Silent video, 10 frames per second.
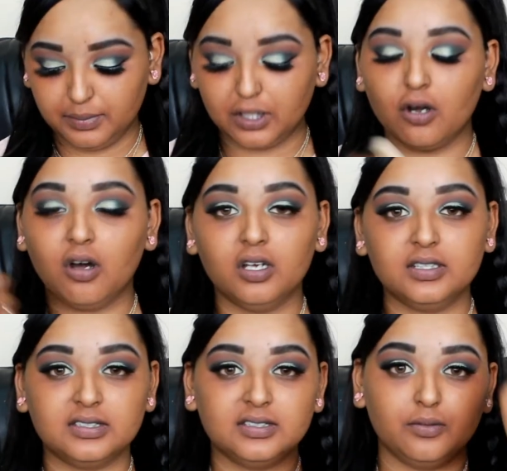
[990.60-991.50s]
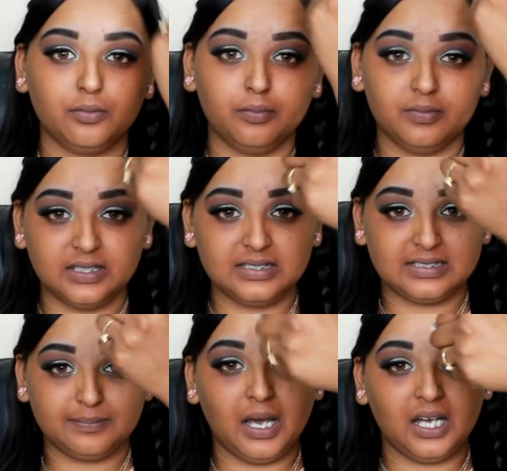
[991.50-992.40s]
because
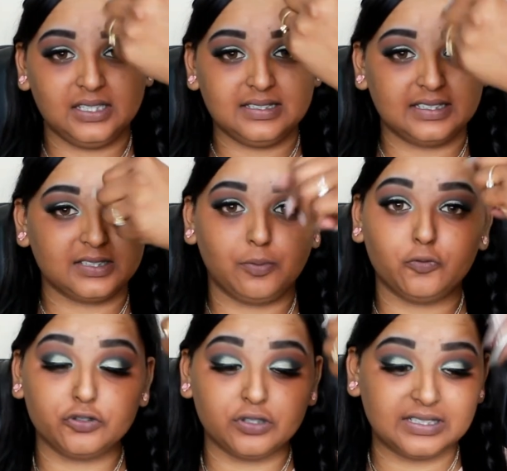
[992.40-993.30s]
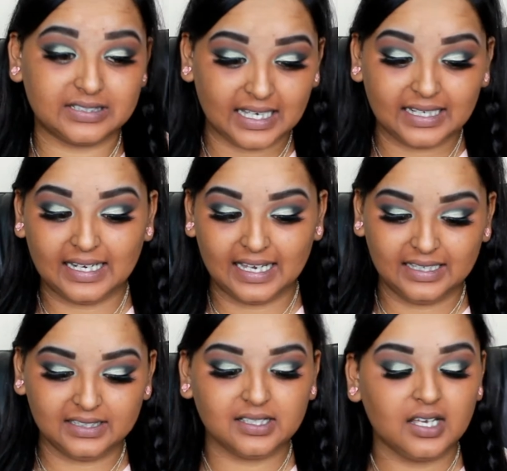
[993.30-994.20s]
this part is exposed to the
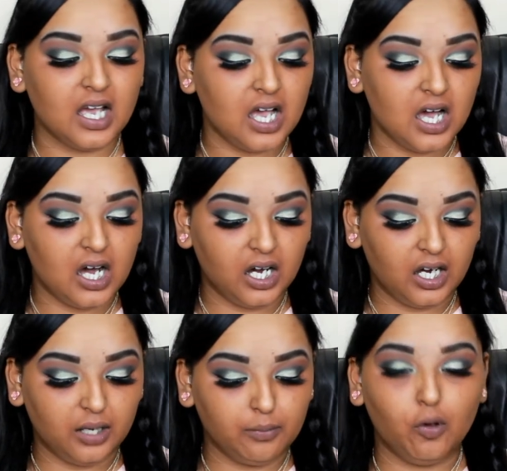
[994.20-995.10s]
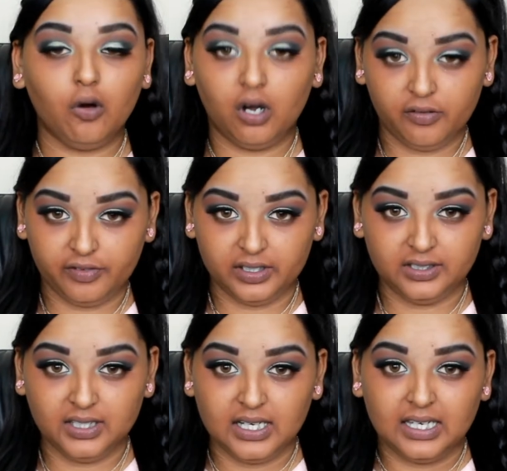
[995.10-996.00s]
sunlight uh, more
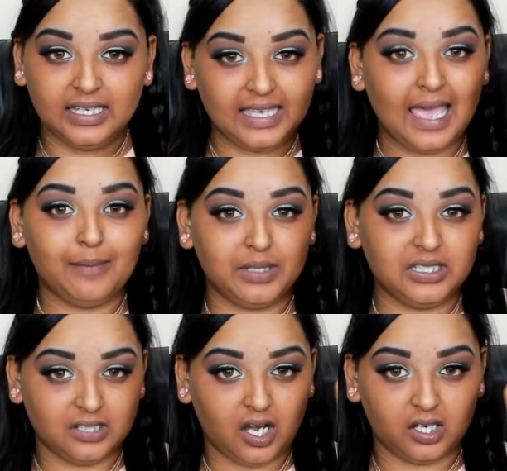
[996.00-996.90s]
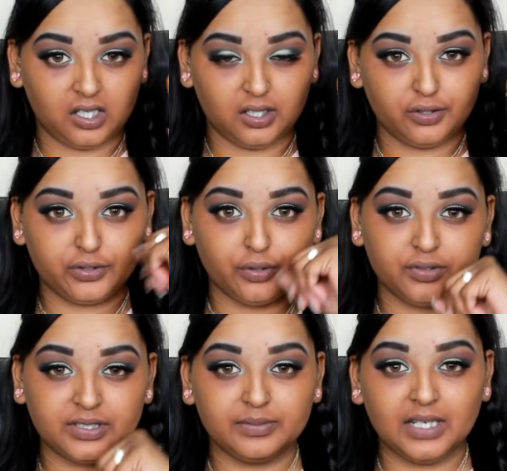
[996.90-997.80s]
often it can be darker so
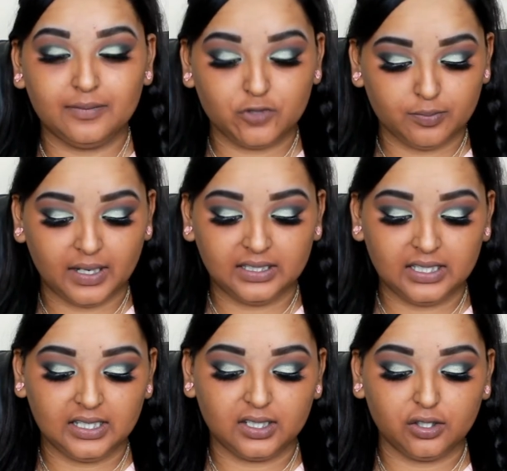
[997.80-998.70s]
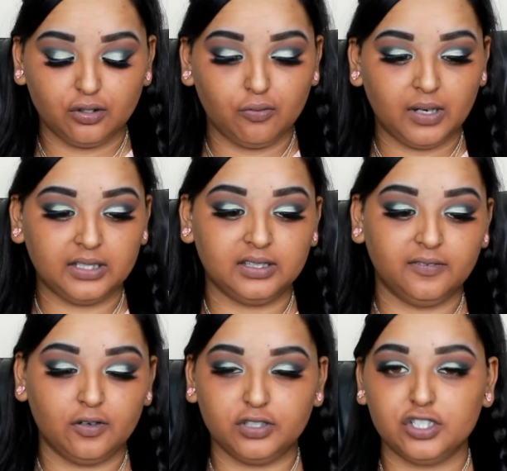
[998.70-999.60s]
sometimes you might think you know what the
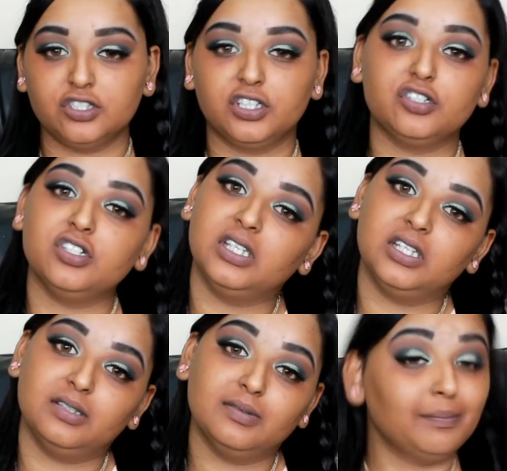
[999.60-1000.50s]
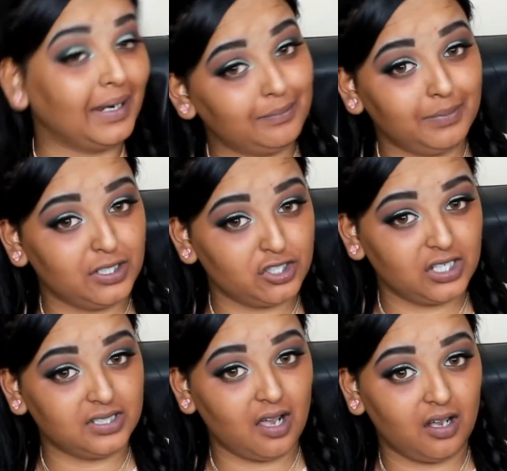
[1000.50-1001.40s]
foundation that you need might be a
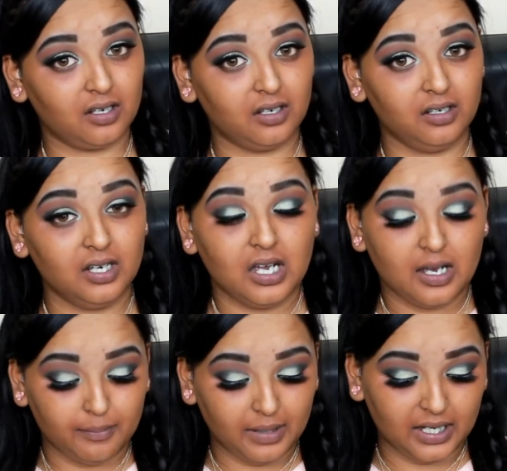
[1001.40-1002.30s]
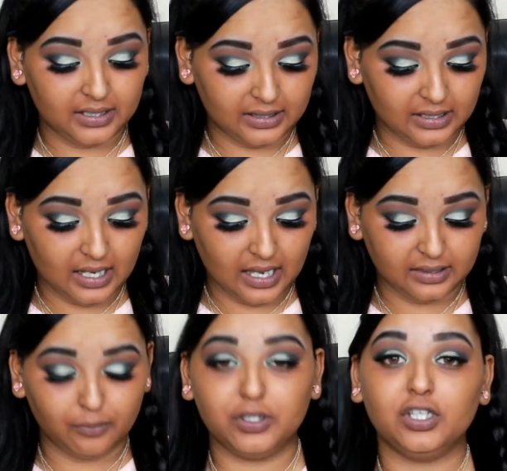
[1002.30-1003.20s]
shade darker but and
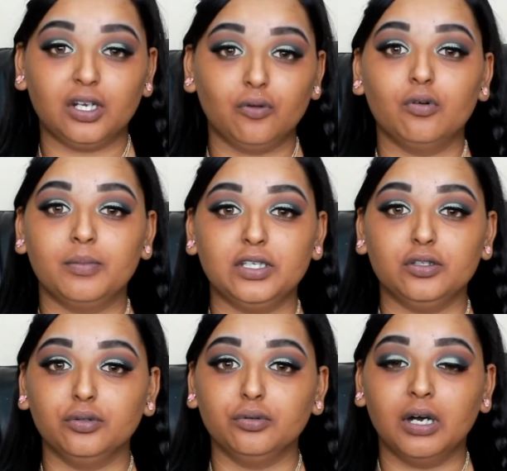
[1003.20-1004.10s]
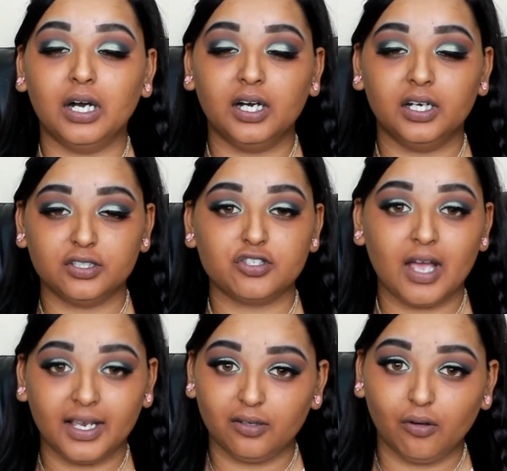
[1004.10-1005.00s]
then when you get home and you uh,
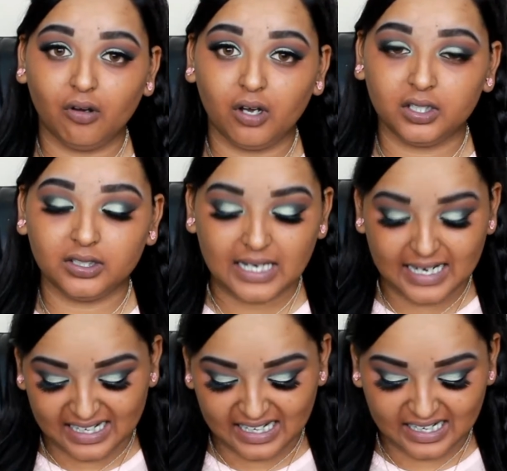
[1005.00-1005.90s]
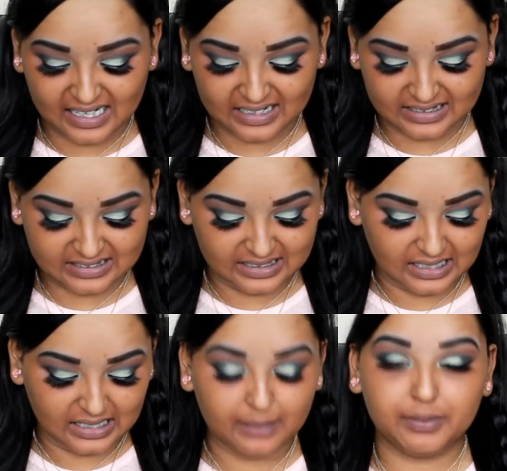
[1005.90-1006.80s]
try it on it's
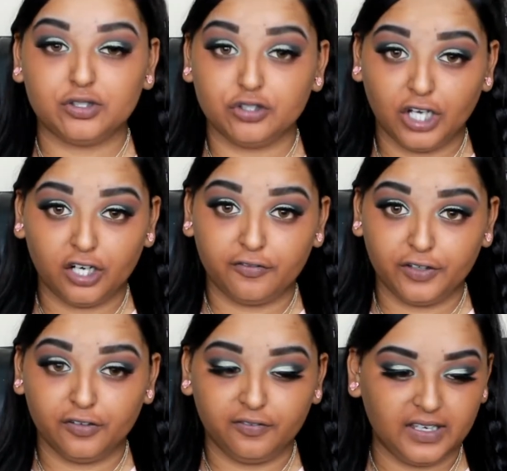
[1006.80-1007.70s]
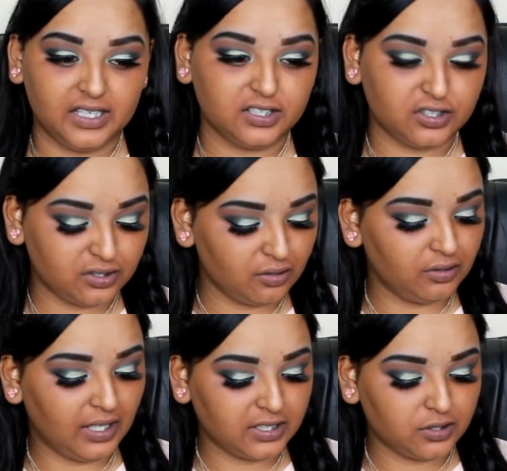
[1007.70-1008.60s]
but too dark for your face so
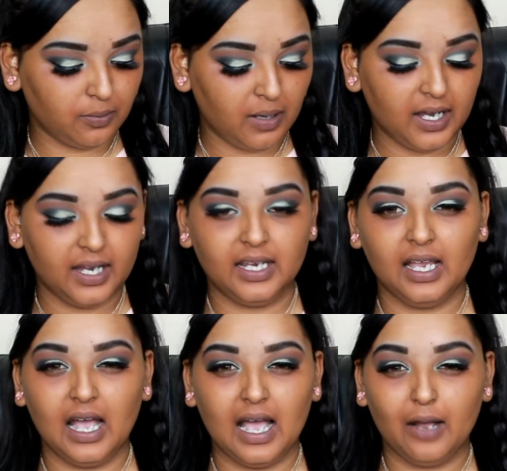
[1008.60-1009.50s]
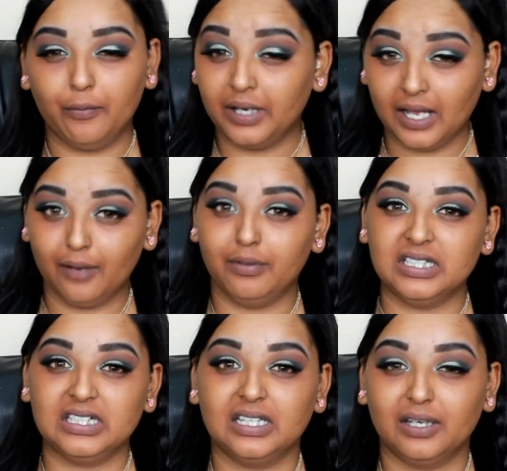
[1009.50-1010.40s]
that's why I, when I
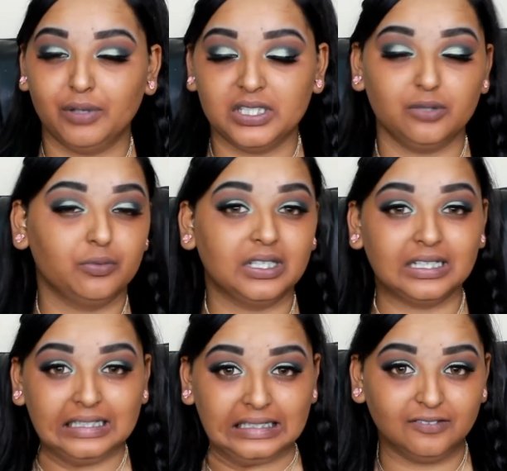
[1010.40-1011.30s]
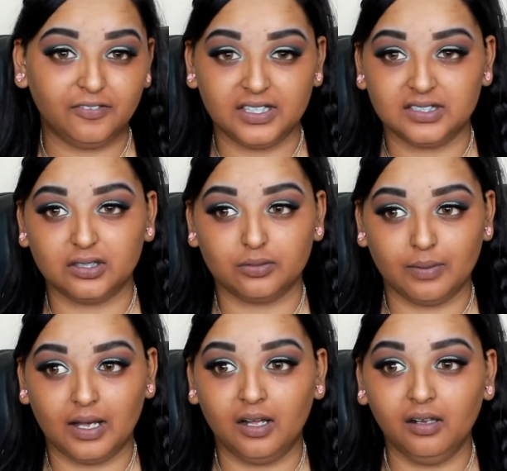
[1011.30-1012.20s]
went in I went in with a clean face as
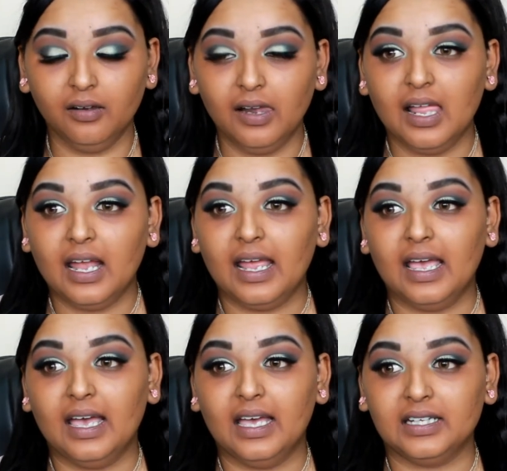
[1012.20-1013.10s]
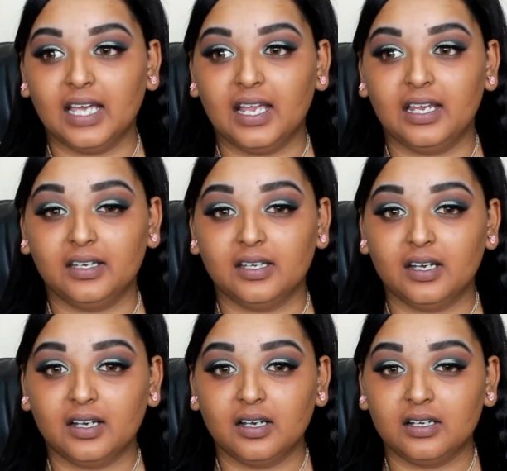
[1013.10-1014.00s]
well and I
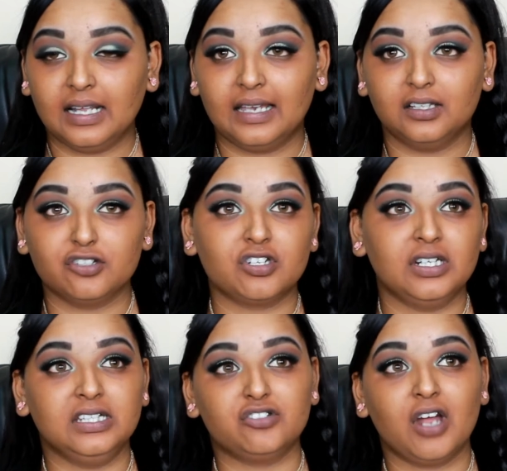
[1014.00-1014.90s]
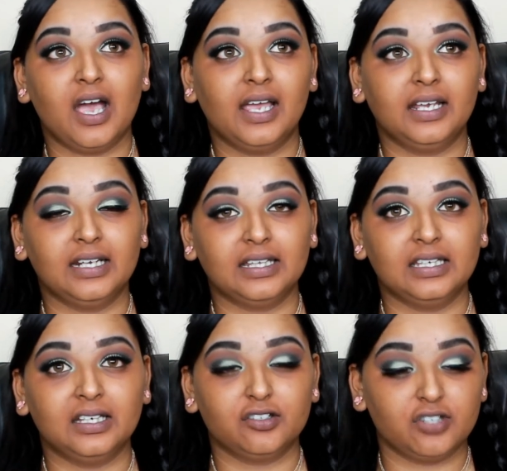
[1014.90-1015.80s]
like literally tried I
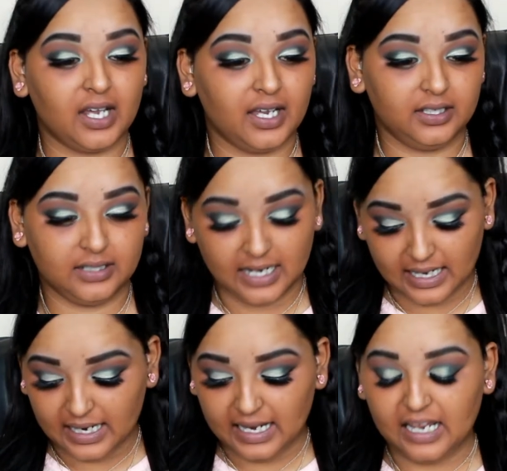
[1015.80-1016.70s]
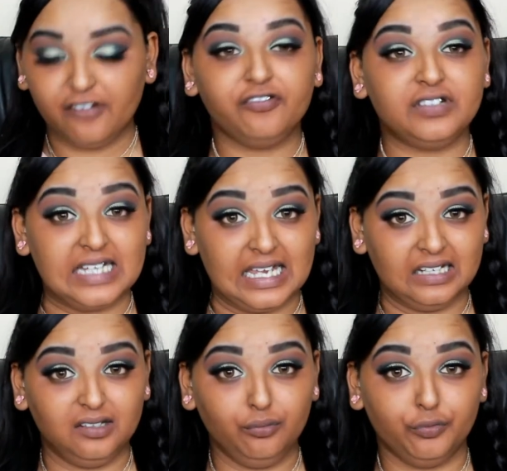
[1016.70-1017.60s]
think I tried
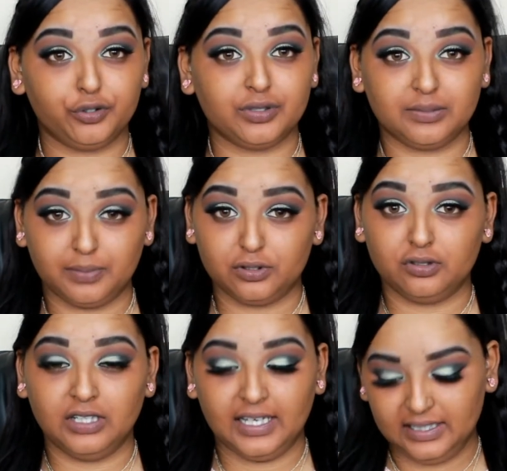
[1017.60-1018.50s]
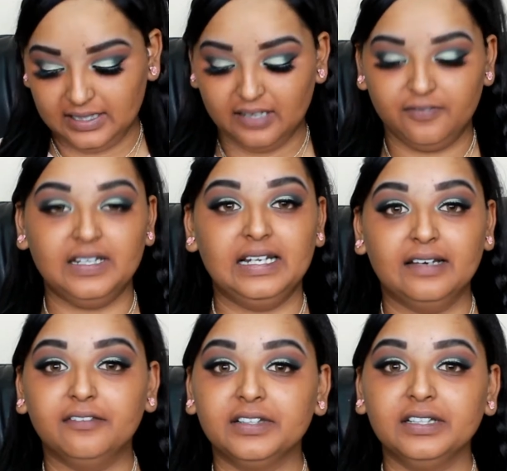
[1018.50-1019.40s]
F10 which was a bit too light
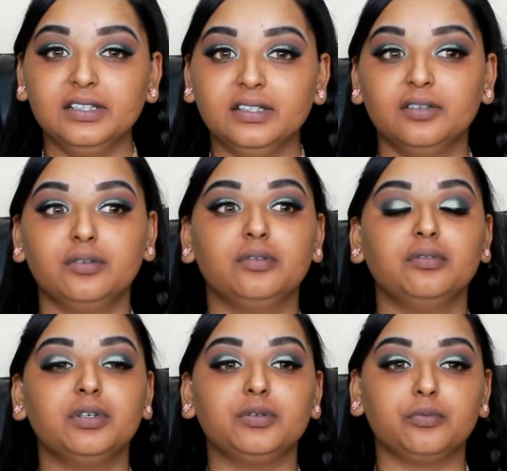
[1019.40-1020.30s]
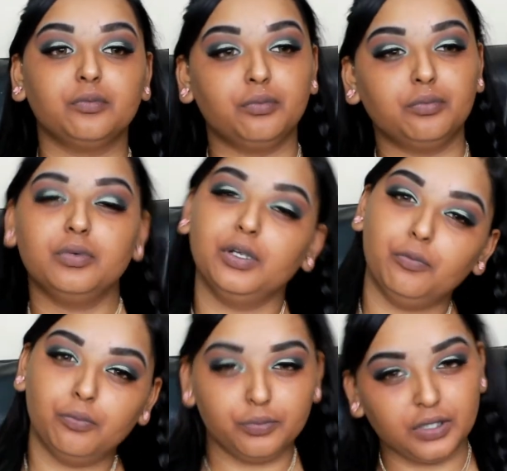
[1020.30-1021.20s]
F11 but it,